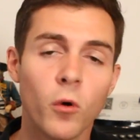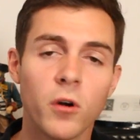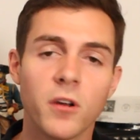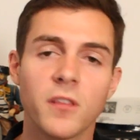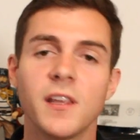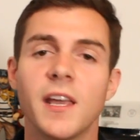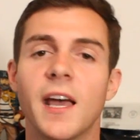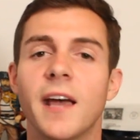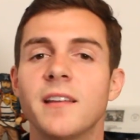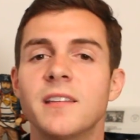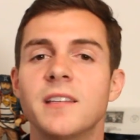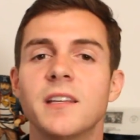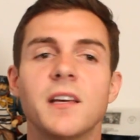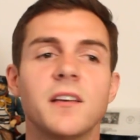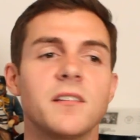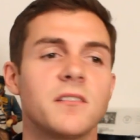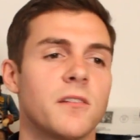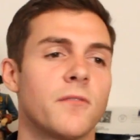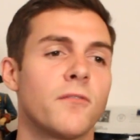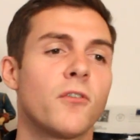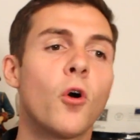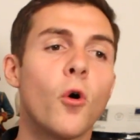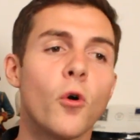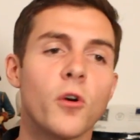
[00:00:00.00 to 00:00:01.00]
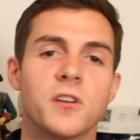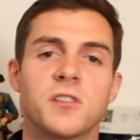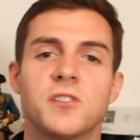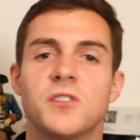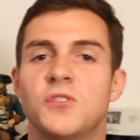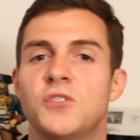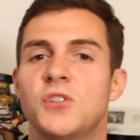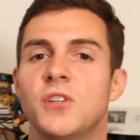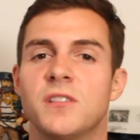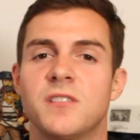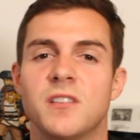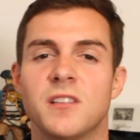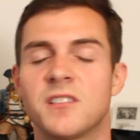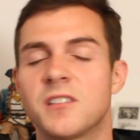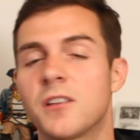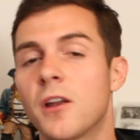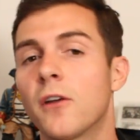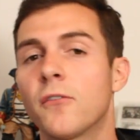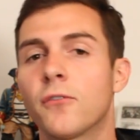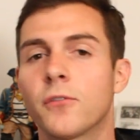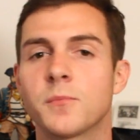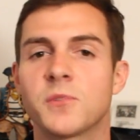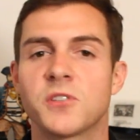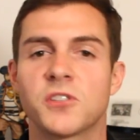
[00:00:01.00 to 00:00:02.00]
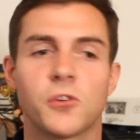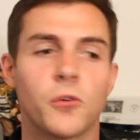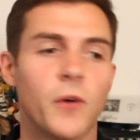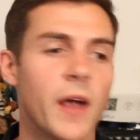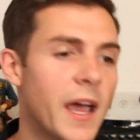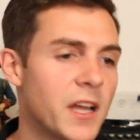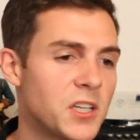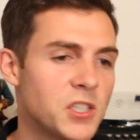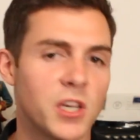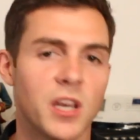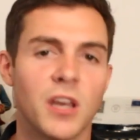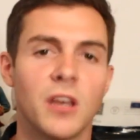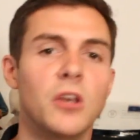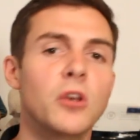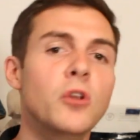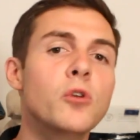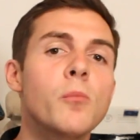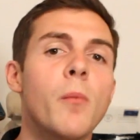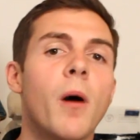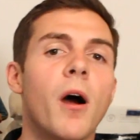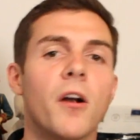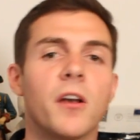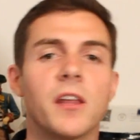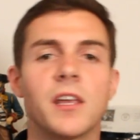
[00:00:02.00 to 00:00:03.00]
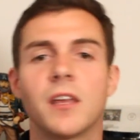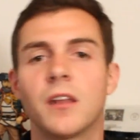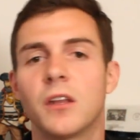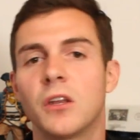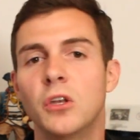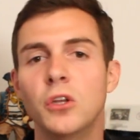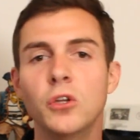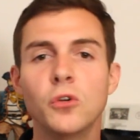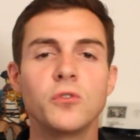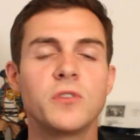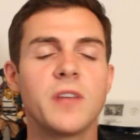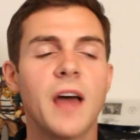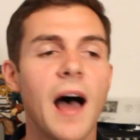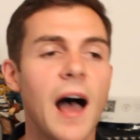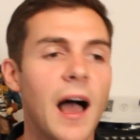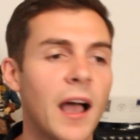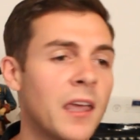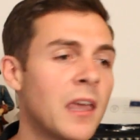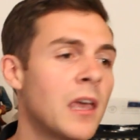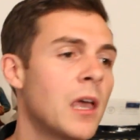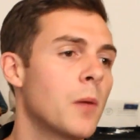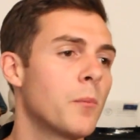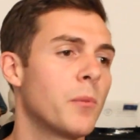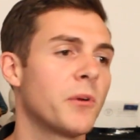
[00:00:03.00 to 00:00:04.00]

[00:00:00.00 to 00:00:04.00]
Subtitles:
One of the ideas, of course, is just to start from scratch, get a new Marty, get a new Doc,